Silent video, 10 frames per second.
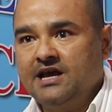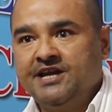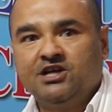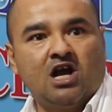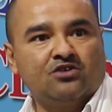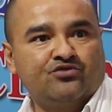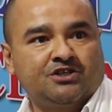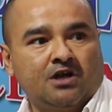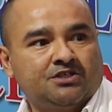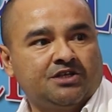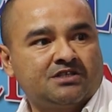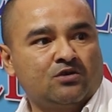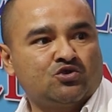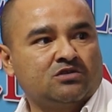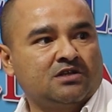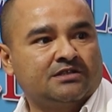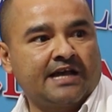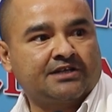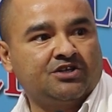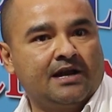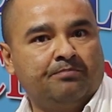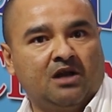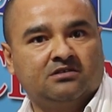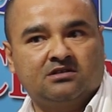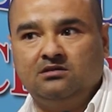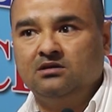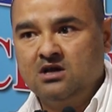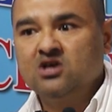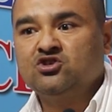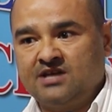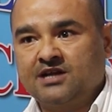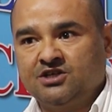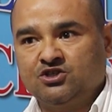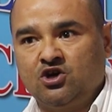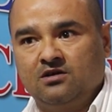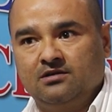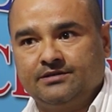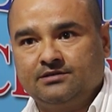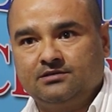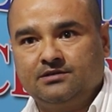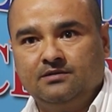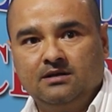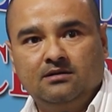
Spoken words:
Any country touches our social sector and political sector, journalists.